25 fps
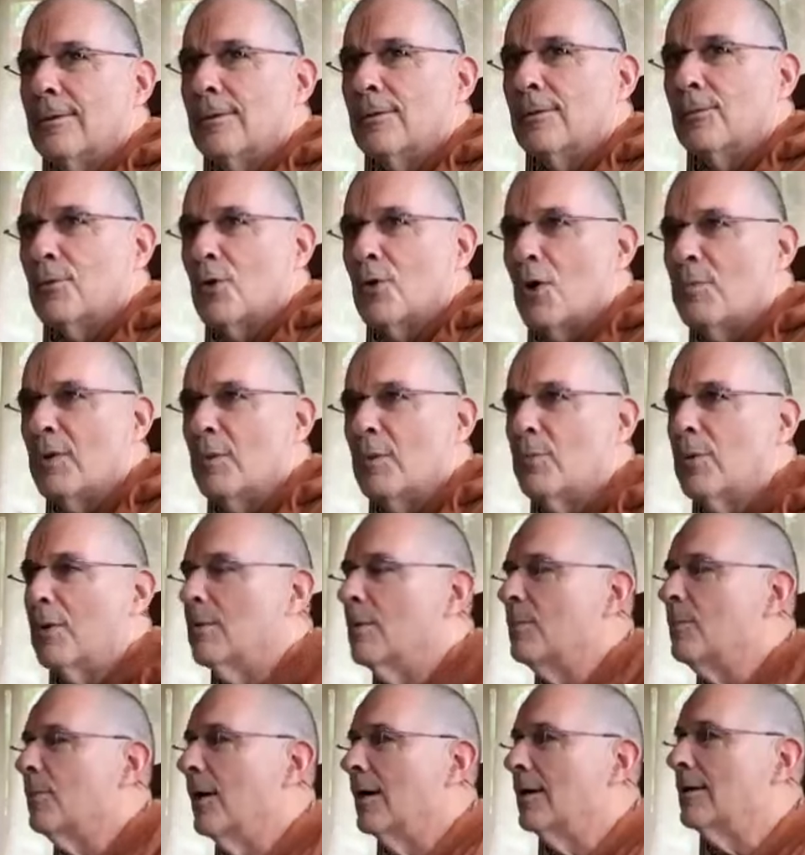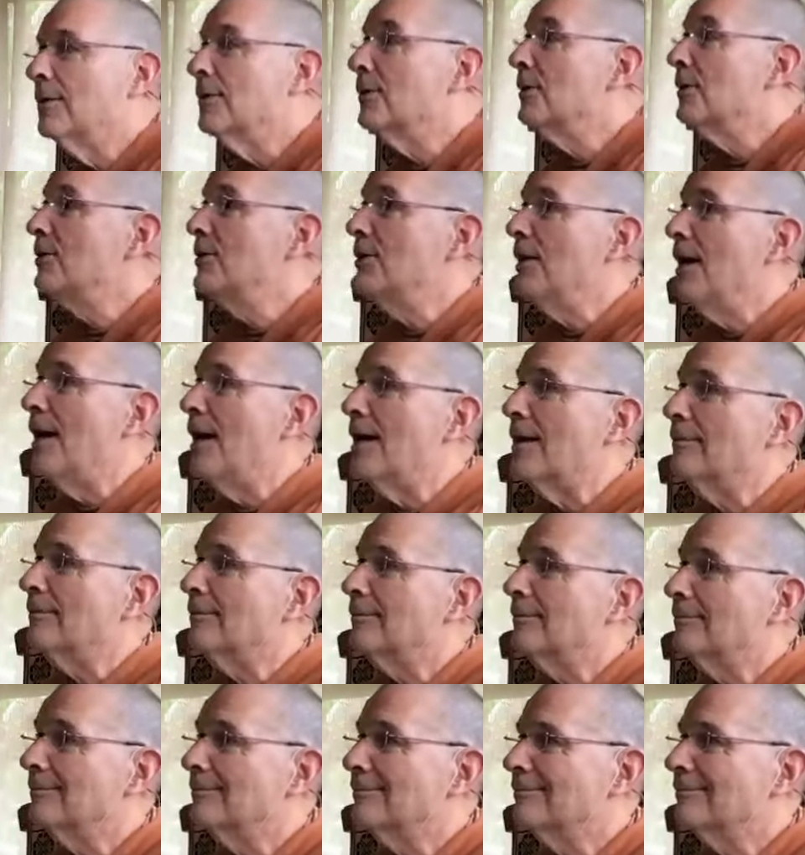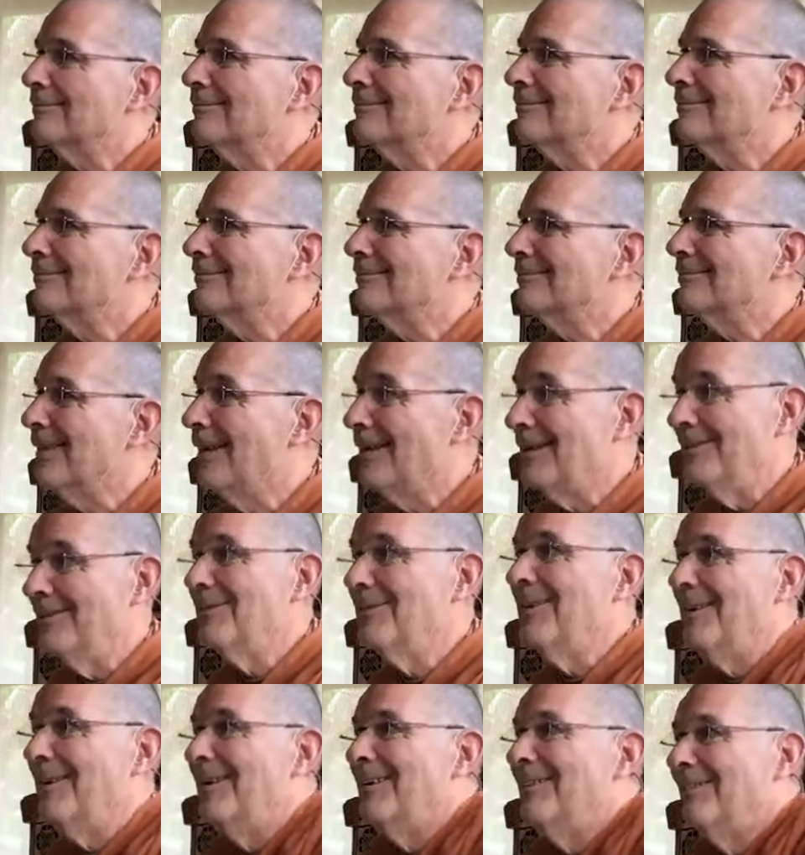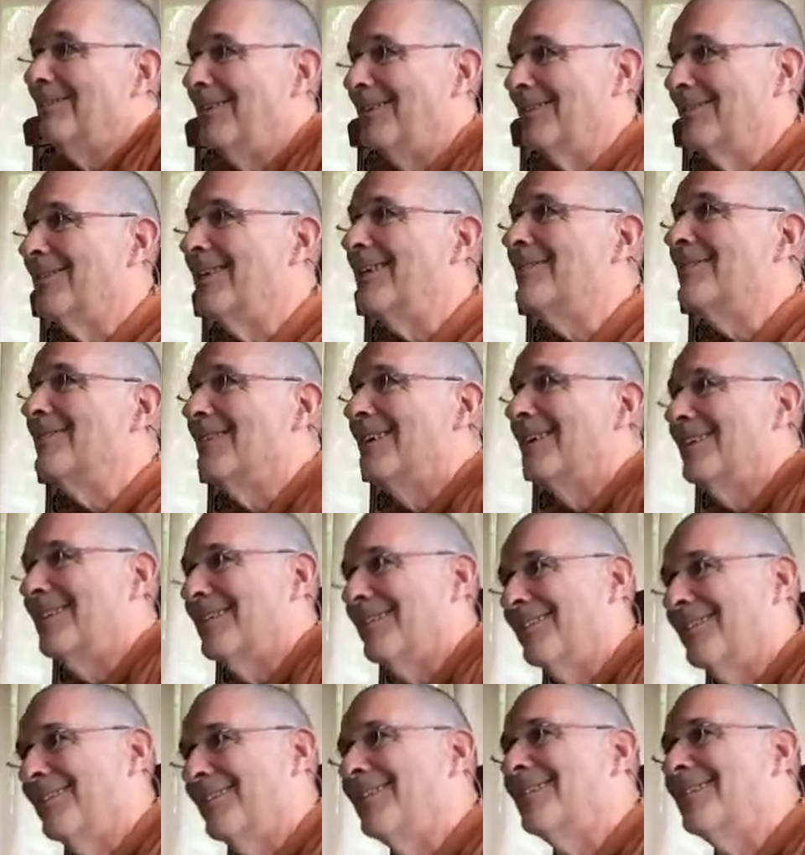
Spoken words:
Swami Prabhupada. Ki Jai. He was very much of